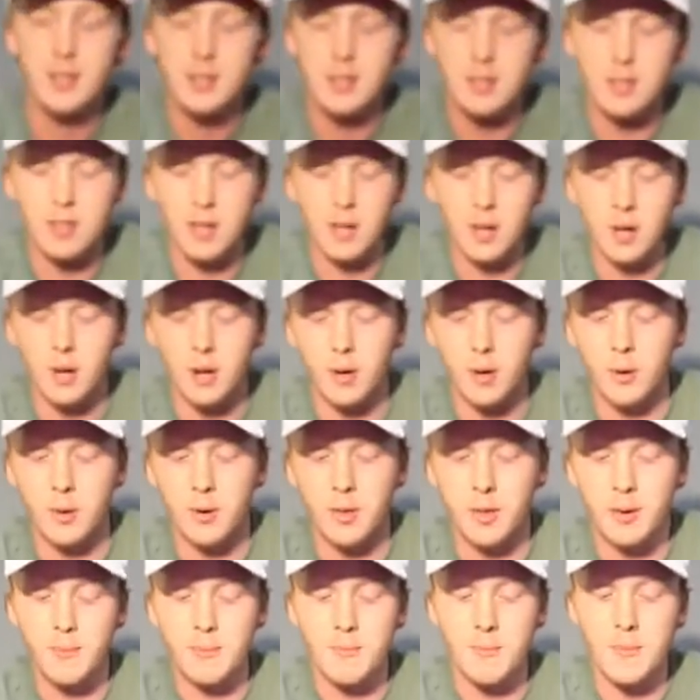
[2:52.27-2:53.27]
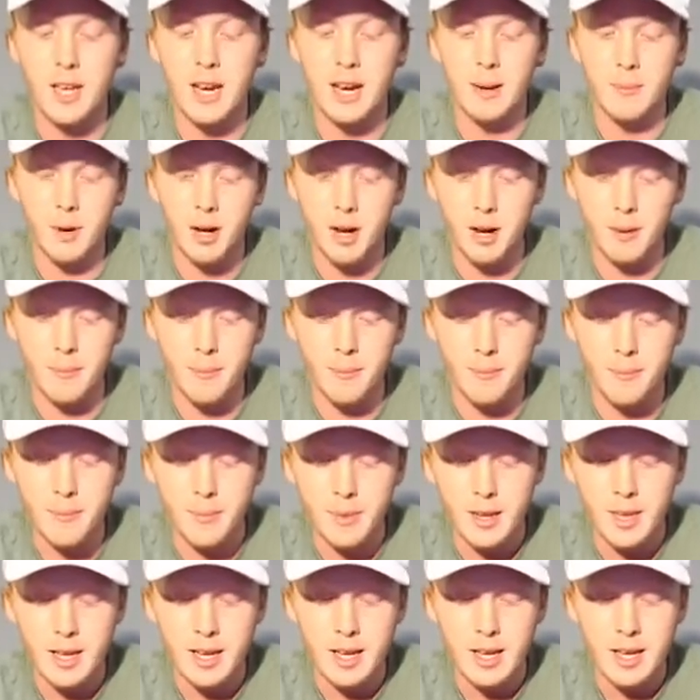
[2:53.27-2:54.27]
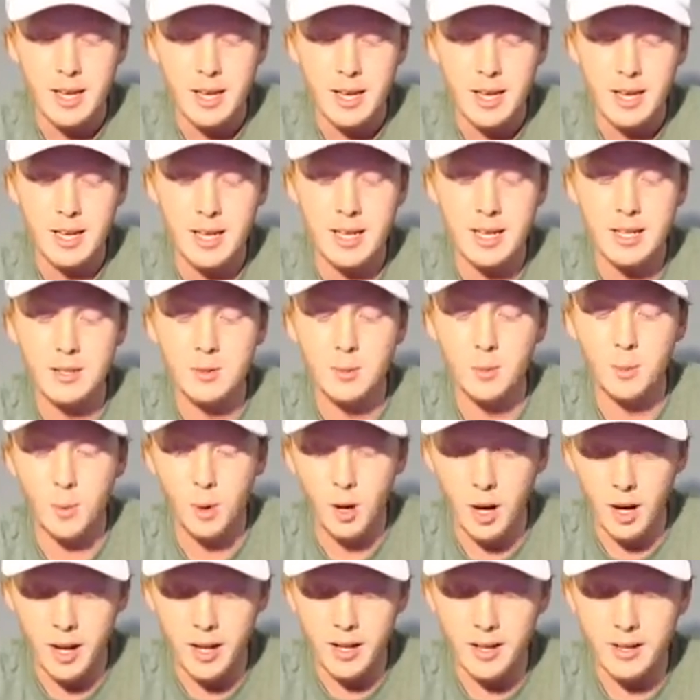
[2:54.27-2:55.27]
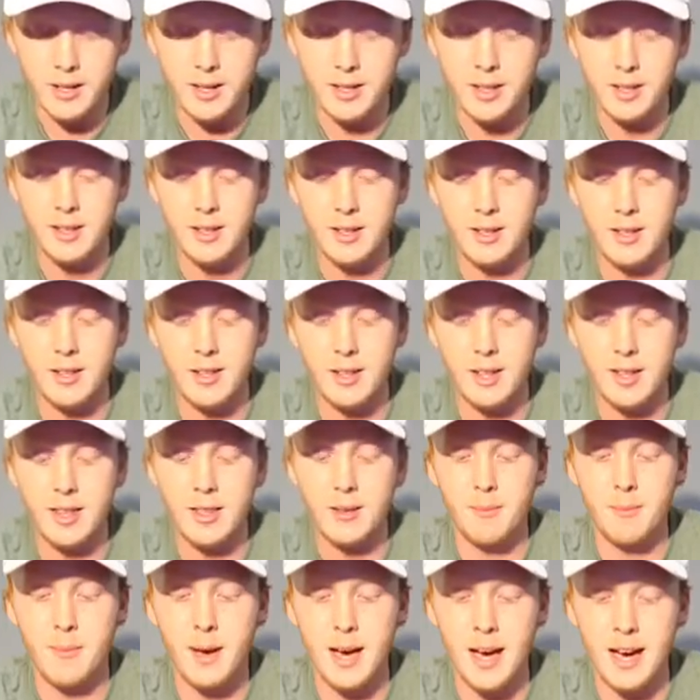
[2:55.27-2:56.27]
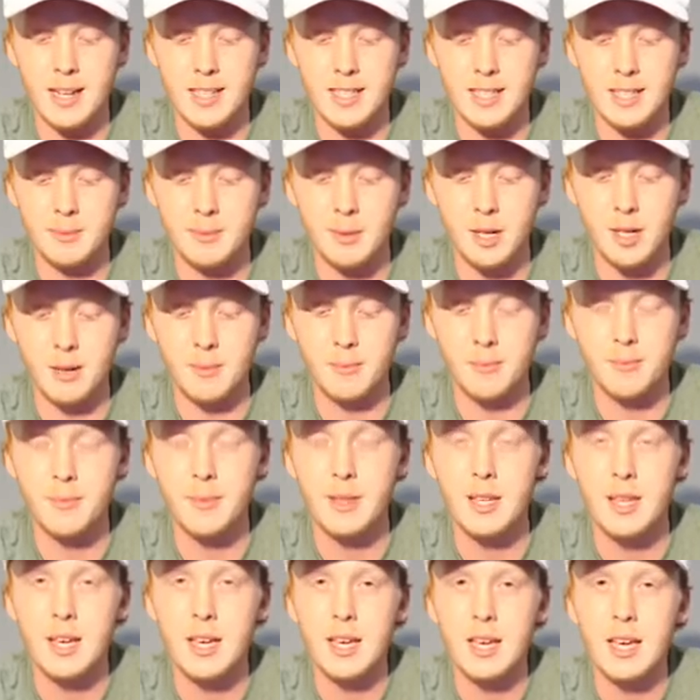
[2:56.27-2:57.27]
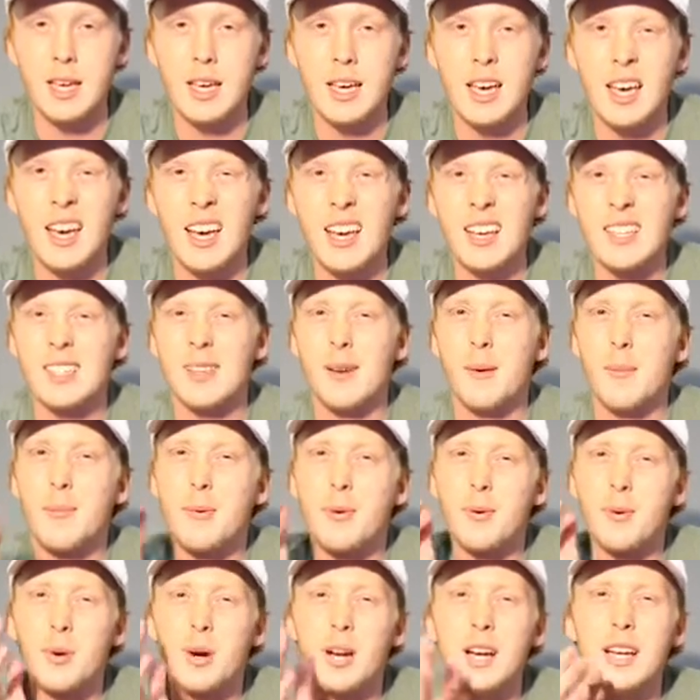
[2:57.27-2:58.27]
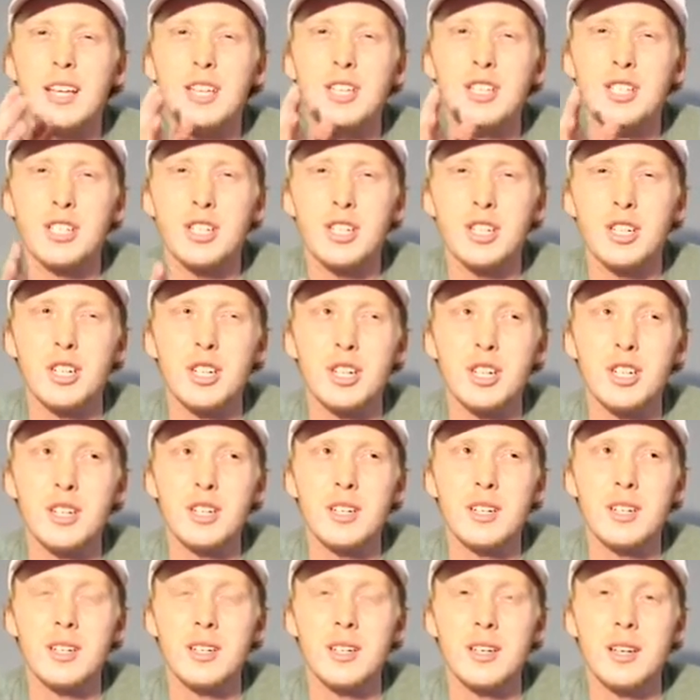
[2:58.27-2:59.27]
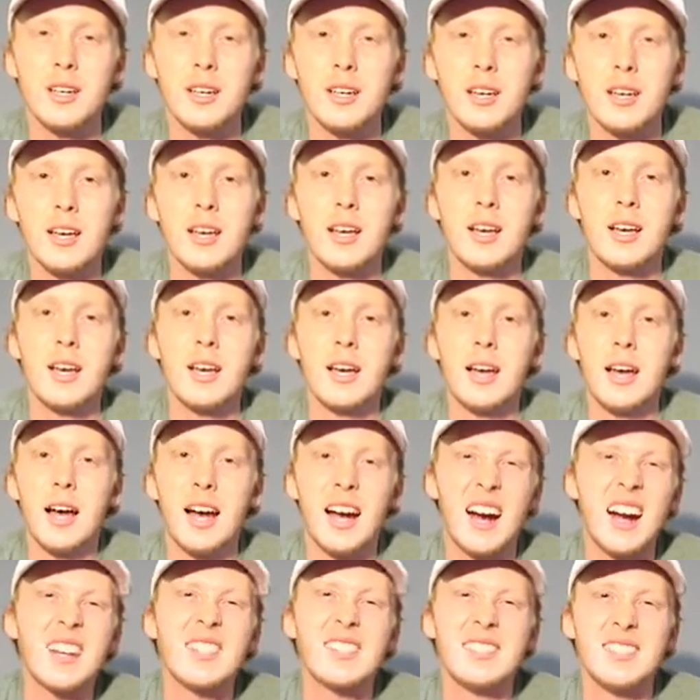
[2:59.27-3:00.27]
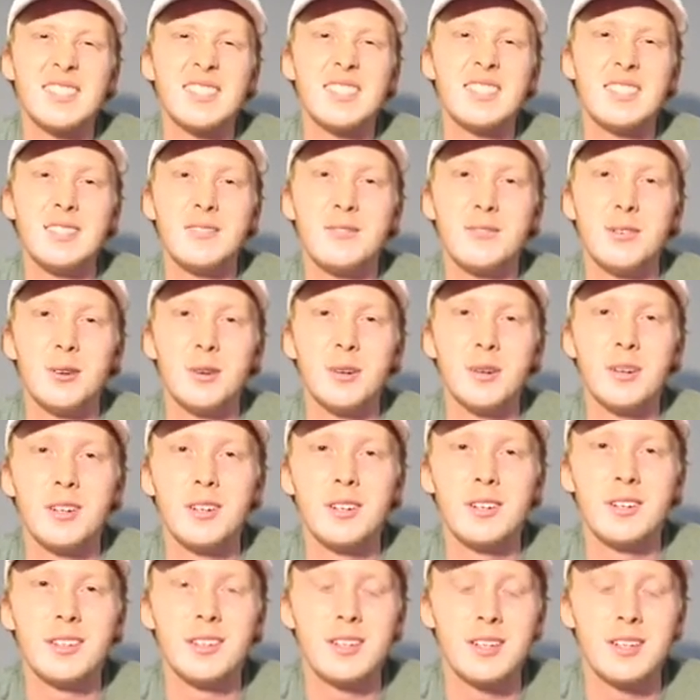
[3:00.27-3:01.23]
So the minimum is 1, and the maximum is, I'm pretty sure I got 64.